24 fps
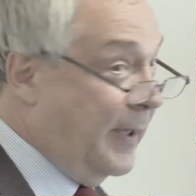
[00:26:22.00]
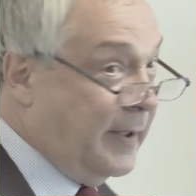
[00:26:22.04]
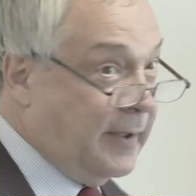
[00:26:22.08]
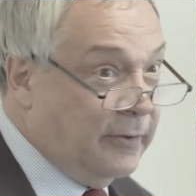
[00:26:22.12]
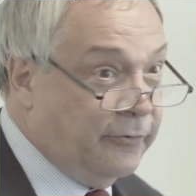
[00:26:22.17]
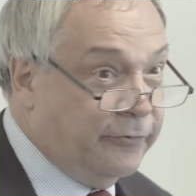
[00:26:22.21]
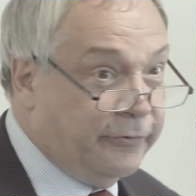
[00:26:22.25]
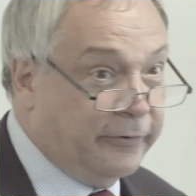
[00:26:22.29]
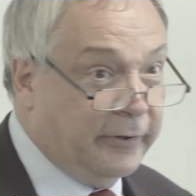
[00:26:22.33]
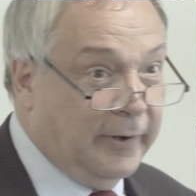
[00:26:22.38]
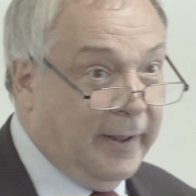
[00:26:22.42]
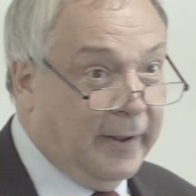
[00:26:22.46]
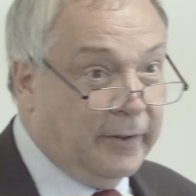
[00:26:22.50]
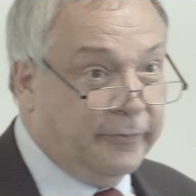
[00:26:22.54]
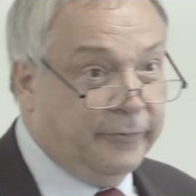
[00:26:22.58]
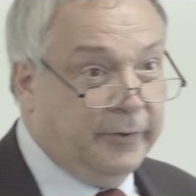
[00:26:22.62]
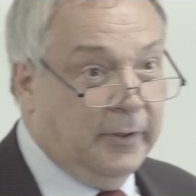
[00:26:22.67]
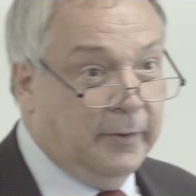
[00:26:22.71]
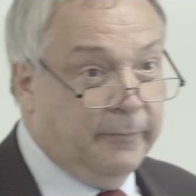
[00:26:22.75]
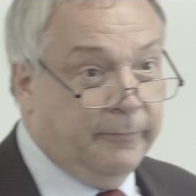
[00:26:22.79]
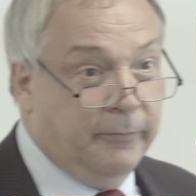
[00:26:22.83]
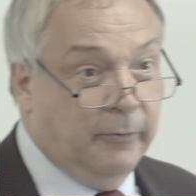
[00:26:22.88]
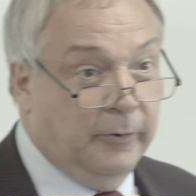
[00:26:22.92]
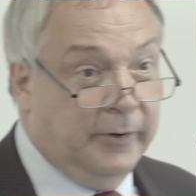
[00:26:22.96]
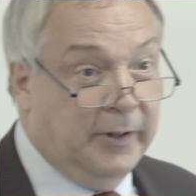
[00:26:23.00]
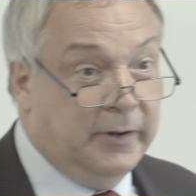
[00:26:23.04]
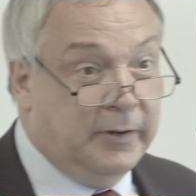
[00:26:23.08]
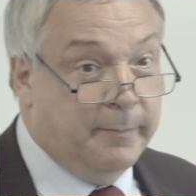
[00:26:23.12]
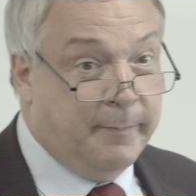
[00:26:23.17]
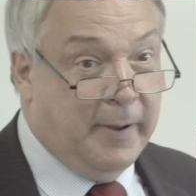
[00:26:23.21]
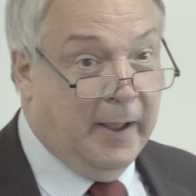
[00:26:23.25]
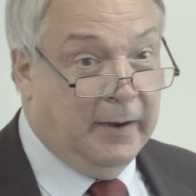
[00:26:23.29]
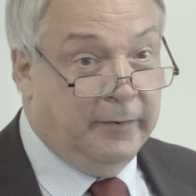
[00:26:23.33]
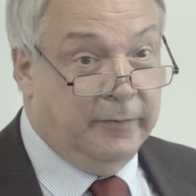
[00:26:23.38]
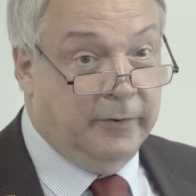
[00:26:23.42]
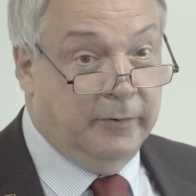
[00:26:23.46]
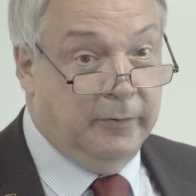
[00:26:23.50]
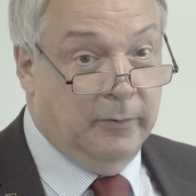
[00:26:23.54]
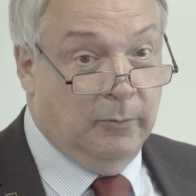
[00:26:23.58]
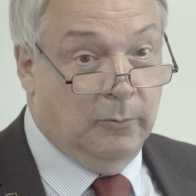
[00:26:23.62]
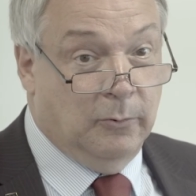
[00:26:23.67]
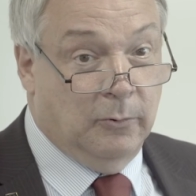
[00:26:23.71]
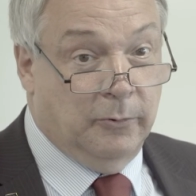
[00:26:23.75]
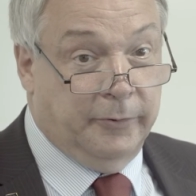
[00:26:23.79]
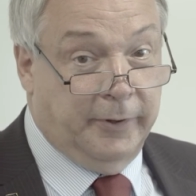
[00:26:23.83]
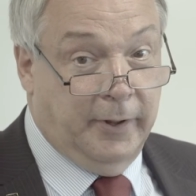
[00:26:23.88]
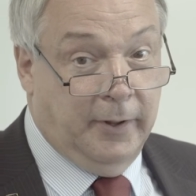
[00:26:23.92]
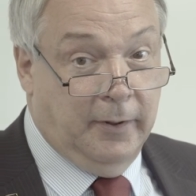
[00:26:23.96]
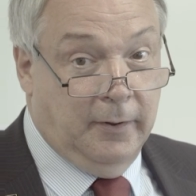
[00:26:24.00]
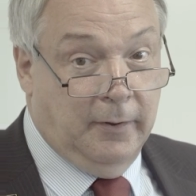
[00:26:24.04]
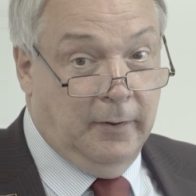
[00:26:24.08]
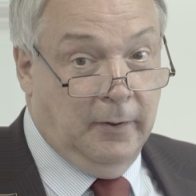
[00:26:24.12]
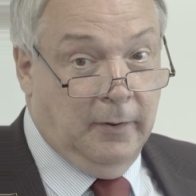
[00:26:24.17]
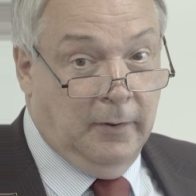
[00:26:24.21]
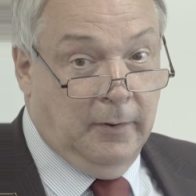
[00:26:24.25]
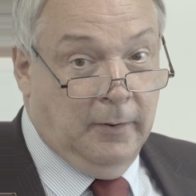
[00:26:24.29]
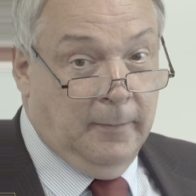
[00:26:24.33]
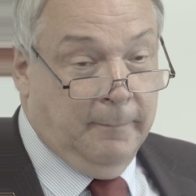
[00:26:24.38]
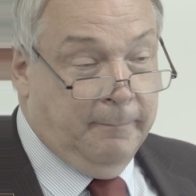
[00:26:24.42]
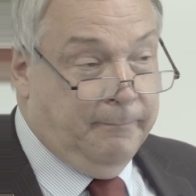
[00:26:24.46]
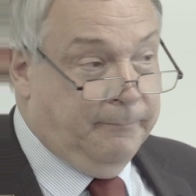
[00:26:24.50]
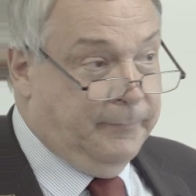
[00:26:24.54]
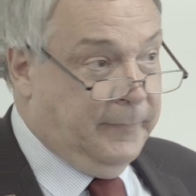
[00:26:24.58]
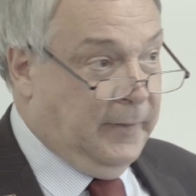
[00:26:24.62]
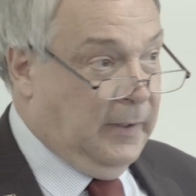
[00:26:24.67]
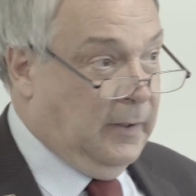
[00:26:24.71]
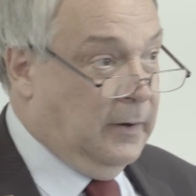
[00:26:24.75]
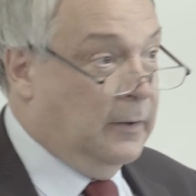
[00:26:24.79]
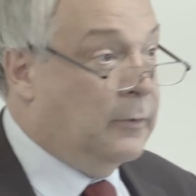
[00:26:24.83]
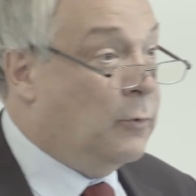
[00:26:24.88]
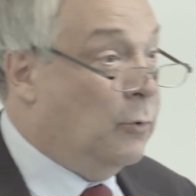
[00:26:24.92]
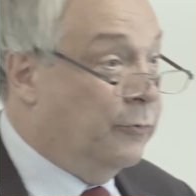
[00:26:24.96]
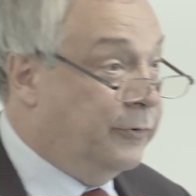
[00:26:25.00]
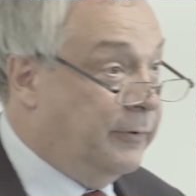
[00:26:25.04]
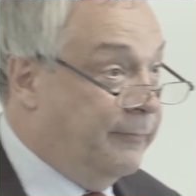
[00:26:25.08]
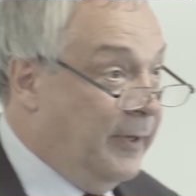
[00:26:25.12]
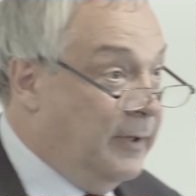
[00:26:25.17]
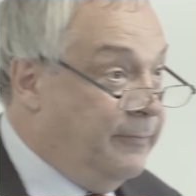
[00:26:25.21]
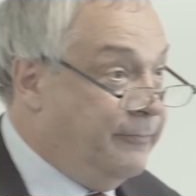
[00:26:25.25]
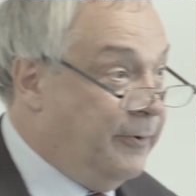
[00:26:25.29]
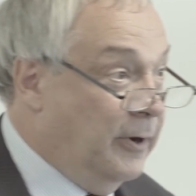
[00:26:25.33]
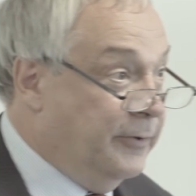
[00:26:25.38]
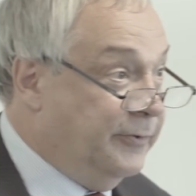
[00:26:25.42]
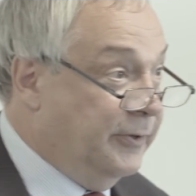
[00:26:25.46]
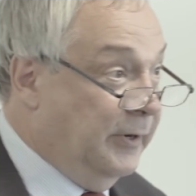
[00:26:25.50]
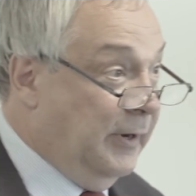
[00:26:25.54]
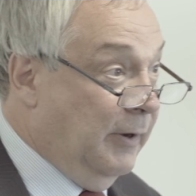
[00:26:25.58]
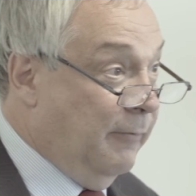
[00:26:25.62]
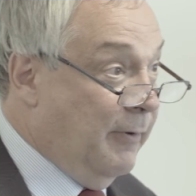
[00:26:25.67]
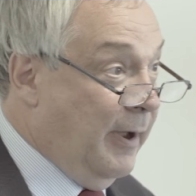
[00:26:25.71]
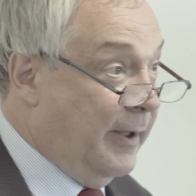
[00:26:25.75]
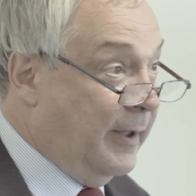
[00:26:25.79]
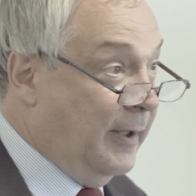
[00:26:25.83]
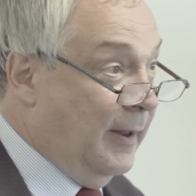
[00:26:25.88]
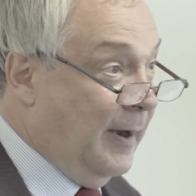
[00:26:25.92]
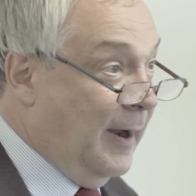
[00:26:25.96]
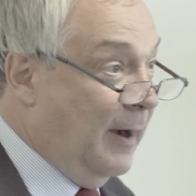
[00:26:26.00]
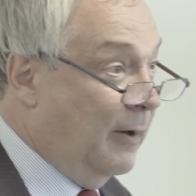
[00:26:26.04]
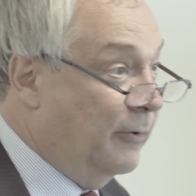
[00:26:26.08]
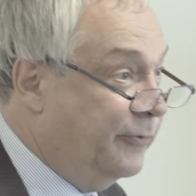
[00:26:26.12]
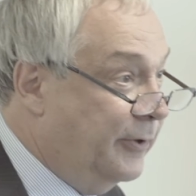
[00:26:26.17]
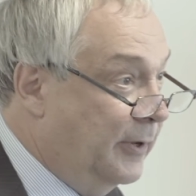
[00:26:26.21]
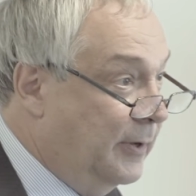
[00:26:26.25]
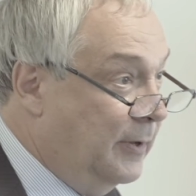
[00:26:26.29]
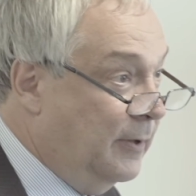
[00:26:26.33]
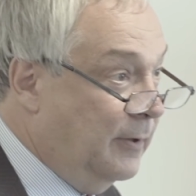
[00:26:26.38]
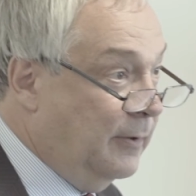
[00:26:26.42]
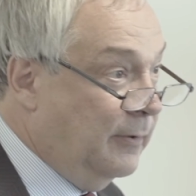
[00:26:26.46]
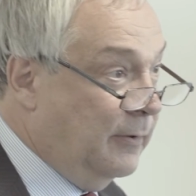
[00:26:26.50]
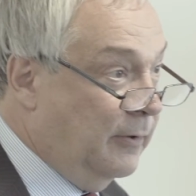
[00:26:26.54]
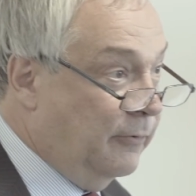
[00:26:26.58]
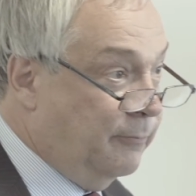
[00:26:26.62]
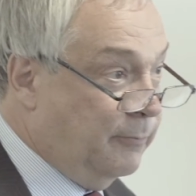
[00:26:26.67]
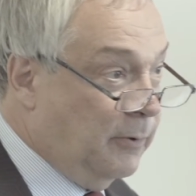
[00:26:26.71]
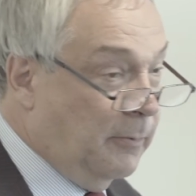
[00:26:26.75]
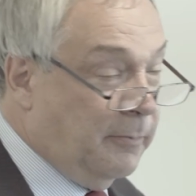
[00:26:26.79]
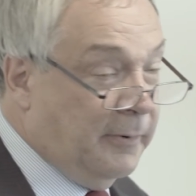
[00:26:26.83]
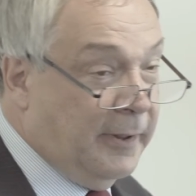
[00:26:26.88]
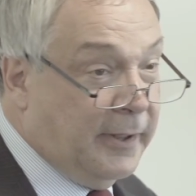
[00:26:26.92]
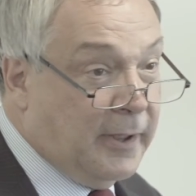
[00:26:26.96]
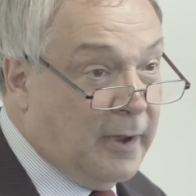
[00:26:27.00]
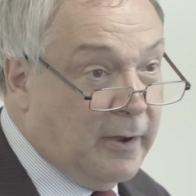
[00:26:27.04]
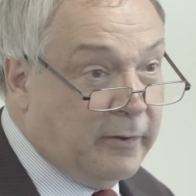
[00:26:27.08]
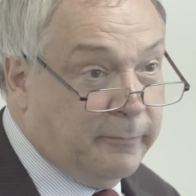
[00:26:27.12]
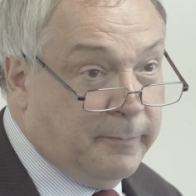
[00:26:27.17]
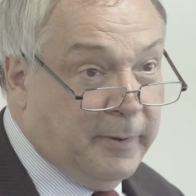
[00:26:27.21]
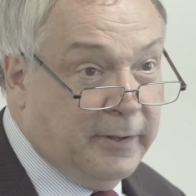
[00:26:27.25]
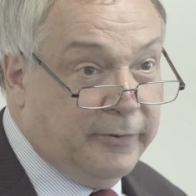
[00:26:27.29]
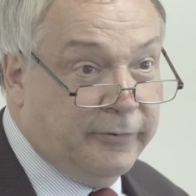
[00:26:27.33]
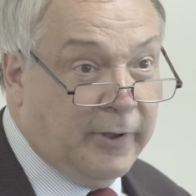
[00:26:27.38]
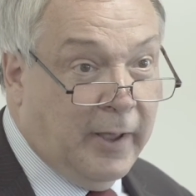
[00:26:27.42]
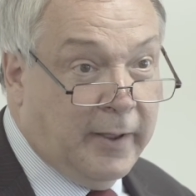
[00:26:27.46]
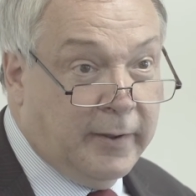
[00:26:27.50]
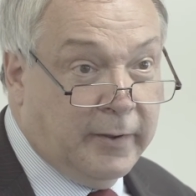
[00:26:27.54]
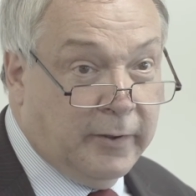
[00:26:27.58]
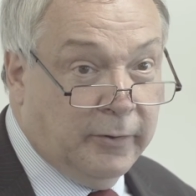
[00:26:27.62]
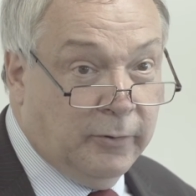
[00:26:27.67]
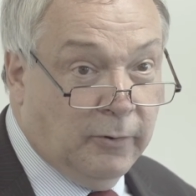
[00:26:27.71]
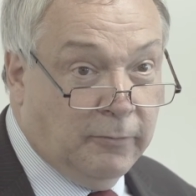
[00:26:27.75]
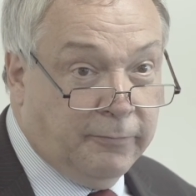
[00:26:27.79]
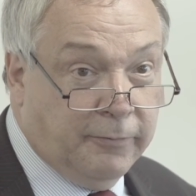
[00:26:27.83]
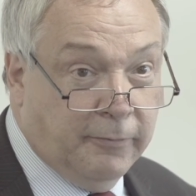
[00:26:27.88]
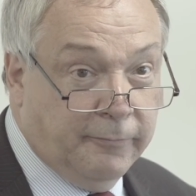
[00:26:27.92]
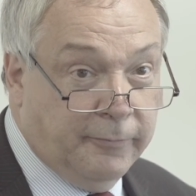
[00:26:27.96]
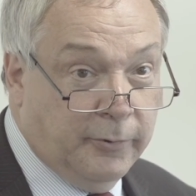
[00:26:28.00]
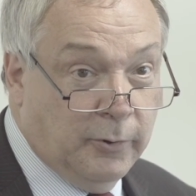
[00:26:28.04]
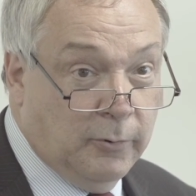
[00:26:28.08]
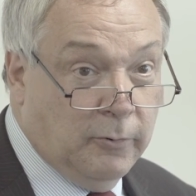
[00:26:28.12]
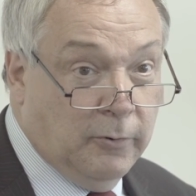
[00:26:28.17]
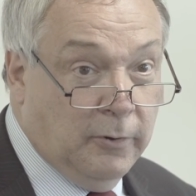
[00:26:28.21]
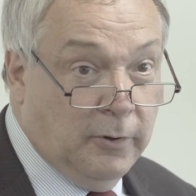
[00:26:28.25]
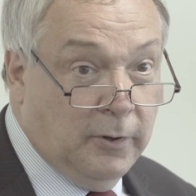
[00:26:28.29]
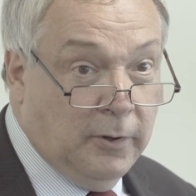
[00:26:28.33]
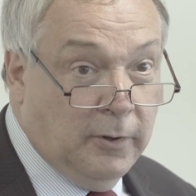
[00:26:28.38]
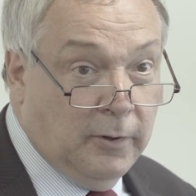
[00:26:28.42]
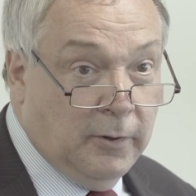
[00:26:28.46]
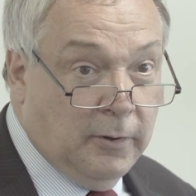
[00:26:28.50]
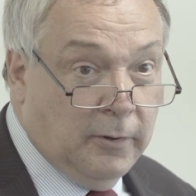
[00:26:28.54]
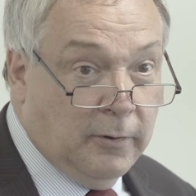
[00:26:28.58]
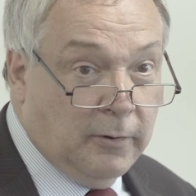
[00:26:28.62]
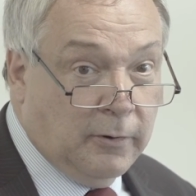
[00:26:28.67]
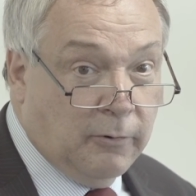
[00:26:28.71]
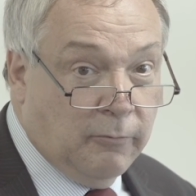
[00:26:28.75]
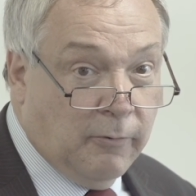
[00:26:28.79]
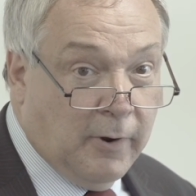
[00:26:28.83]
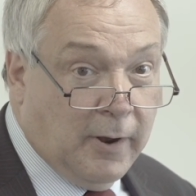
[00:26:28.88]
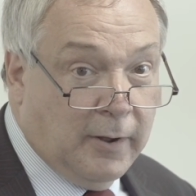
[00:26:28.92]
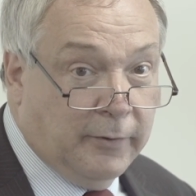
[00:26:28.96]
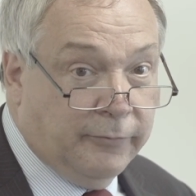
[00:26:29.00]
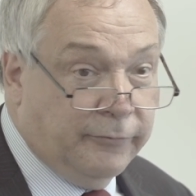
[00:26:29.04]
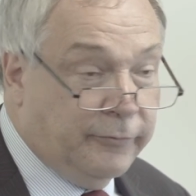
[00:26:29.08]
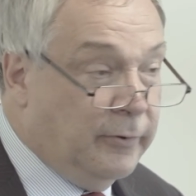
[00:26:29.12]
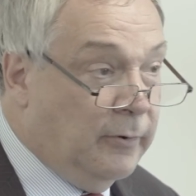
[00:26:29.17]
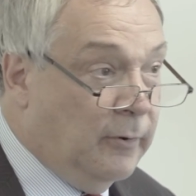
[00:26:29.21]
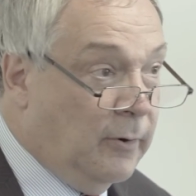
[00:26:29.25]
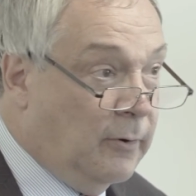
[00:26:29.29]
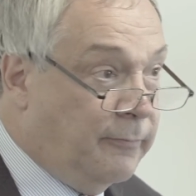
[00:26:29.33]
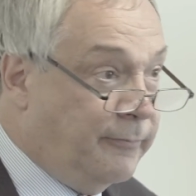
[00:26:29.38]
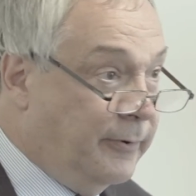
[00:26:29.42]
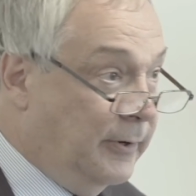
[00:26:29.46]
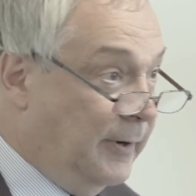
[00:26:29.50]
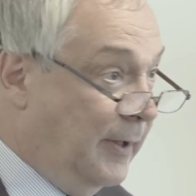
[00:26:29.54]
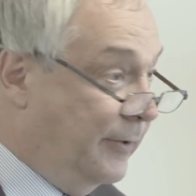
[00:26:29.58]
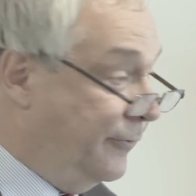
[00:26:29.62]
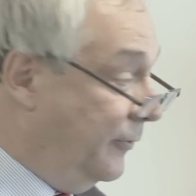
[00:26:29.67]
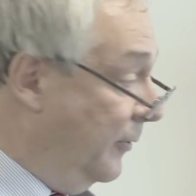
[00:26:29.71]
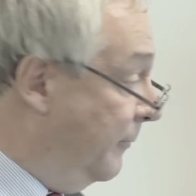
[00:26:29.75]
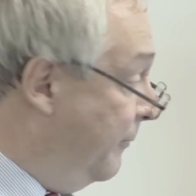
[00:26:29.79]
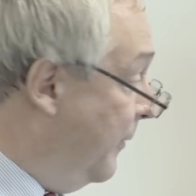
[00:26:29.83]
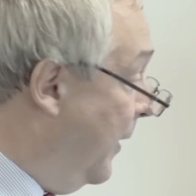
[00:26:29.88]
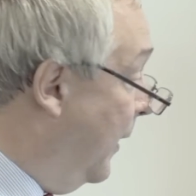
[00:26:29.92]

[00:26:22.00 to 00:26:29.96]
they can select it for an independent audit. And of course, if they find an irregularity, it's probably going to be taken off of your grant offer letter